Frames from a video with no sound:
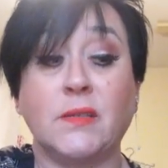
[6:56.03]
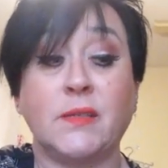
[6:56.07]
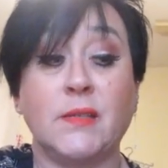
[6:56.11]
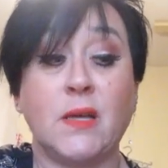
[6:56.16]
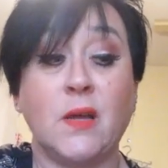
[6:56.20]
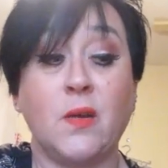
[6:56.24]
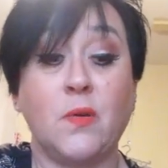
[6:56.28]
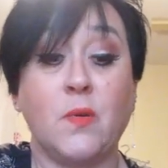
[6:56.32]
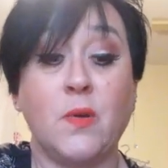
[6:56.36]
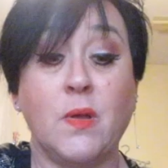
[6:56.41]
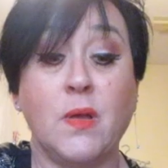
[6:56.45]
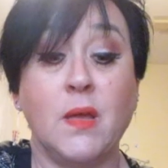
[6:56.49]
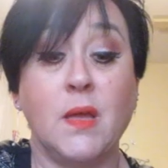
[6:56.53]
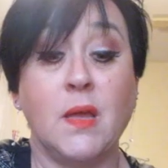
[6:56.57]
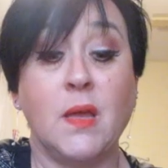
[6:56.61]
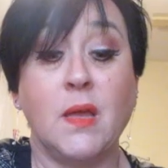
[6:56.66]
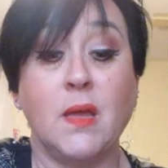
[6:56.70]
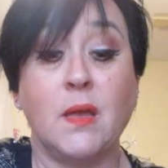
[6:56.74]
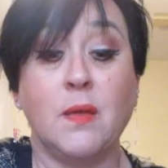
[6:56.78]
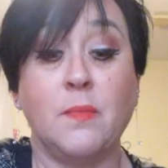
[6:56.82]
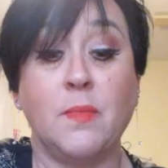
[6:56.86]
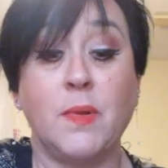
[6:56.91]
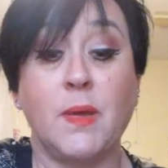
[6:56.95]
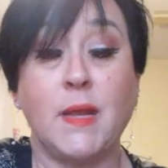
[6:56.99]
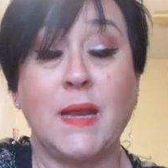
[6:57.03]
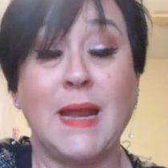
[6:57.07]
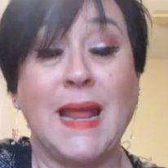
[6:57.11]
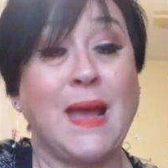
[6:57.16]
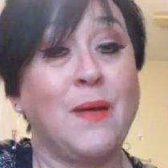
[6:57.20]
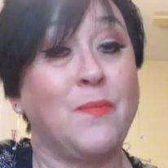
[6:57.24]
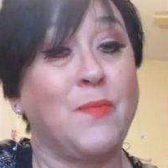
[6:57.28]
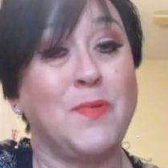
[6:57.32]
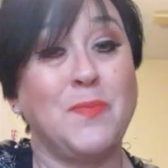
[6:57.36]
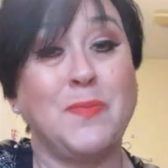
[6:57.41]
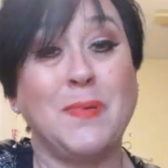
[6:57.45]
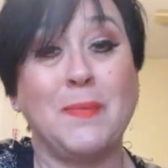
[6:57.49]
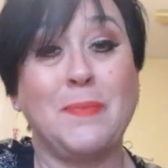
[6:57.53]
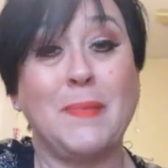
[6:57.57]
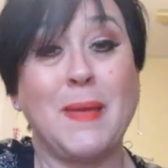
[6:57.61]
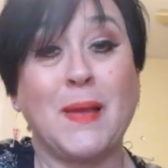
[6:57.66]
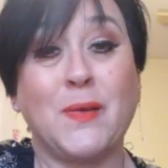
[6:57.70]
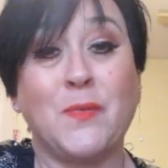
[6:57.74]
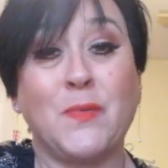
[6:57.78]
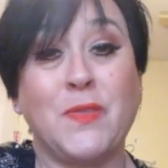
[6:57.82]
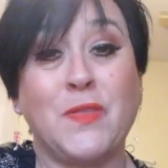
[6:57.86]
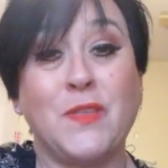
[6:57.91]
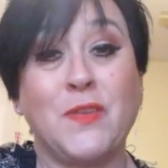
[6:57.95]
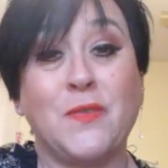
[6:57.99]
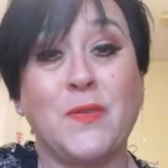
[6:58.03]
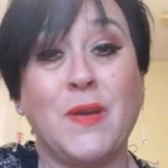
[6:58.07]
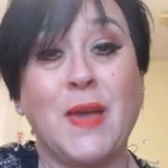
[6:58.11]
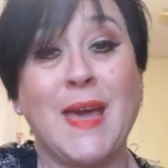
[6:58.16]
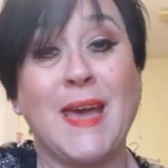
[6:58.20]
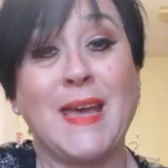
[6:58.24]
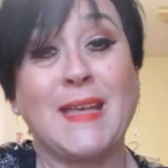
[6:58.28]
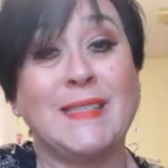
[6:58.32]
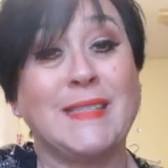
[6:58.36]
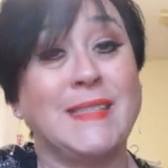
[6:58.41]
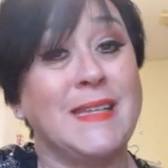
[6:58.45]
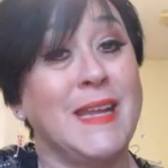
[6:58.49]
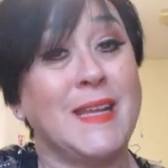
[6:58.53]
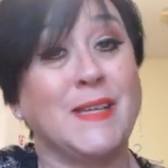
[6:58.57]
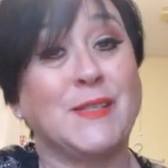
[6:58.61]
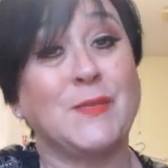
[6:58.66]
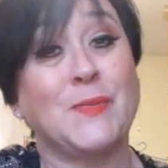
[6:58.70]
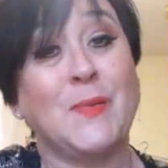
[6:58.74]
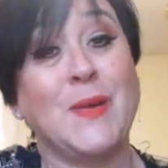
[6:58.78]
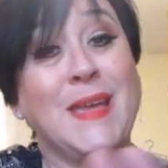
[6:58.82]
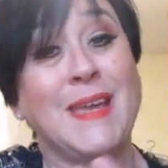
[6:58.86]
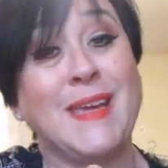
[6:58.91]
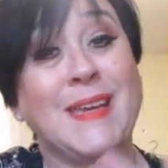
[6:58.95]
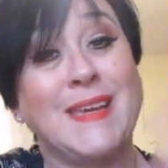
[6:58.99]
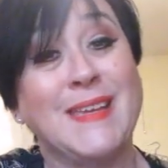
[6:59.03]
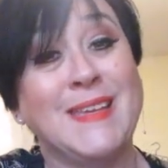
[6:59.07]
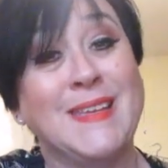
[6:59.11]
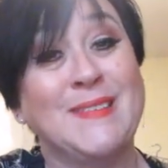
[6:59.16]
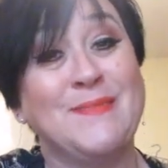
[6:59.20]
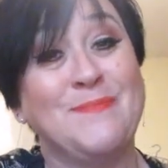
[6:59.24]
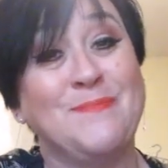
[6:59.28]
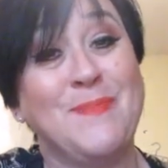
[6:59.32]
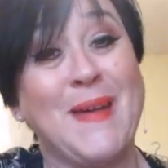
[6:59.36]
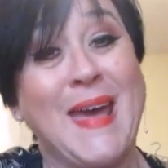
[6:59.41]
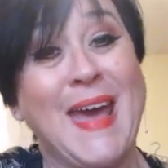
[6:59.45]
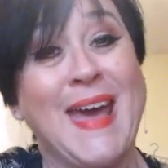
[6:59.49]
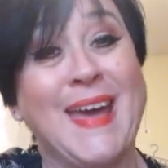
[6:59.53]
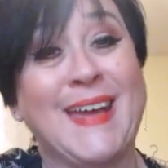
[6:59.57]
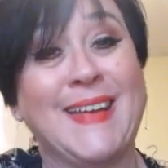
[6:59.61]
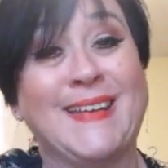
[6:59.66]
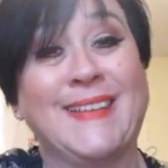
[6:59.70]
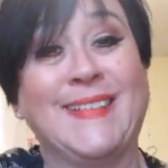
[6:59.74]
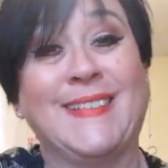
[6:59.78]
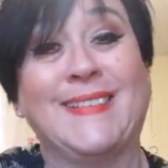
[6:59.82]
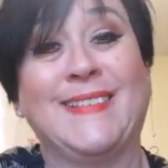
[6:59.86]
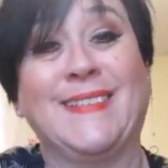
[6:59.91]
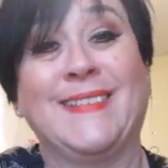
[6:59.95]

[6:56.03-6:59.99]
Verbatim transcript: So but I will be back with you guys next week. Bye.